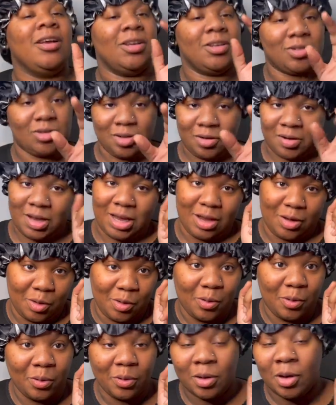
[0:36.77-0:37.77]
So okay,
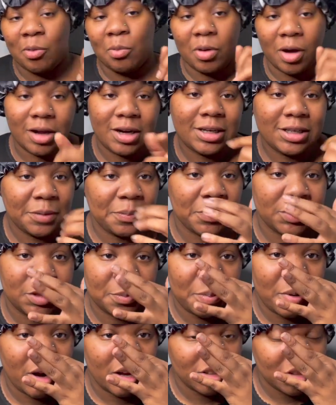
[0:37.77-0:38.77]
cool. We're gonna dip into
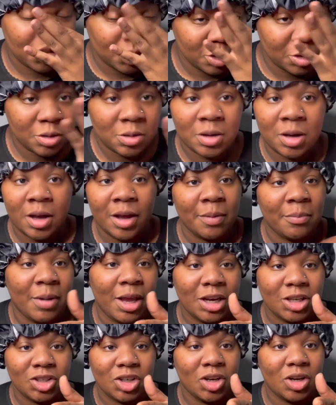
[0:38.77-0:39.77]
part 2.
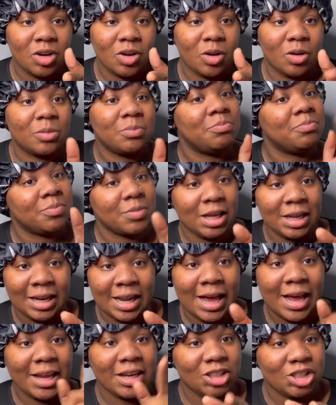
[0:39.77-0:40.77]
Make sure you lot
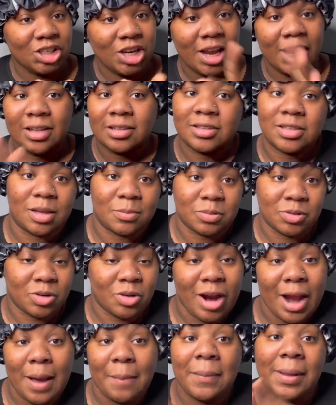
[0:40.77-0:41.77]
like, share, and
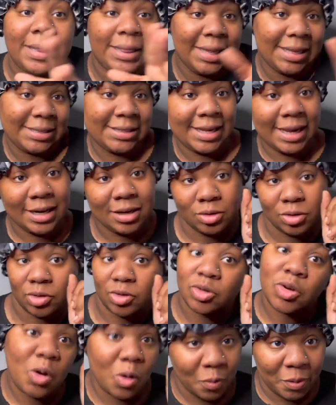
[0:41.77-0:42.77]
subscribe. Let's get
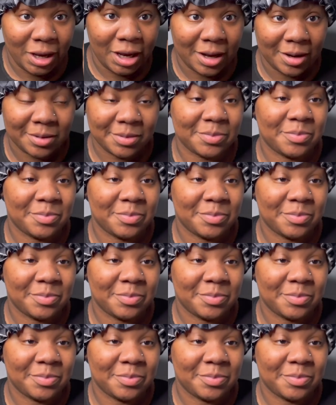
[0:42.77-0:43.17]
into it.